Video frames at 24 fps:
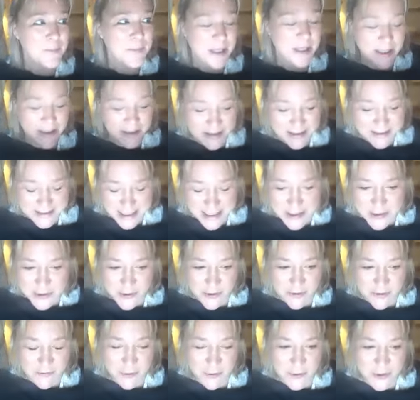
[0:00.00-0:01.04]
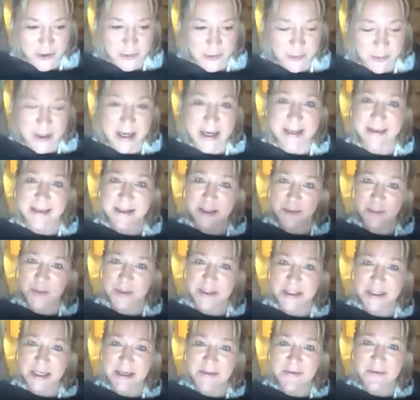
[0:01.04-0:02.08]
in the center of your spread, this
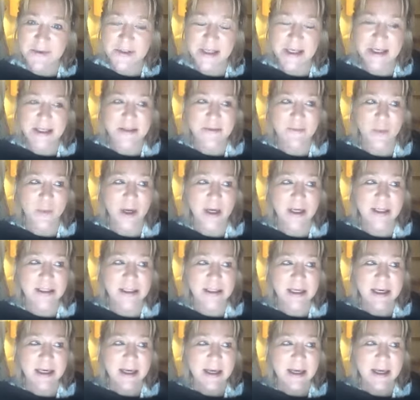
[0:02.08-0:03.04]
perceived state of mind,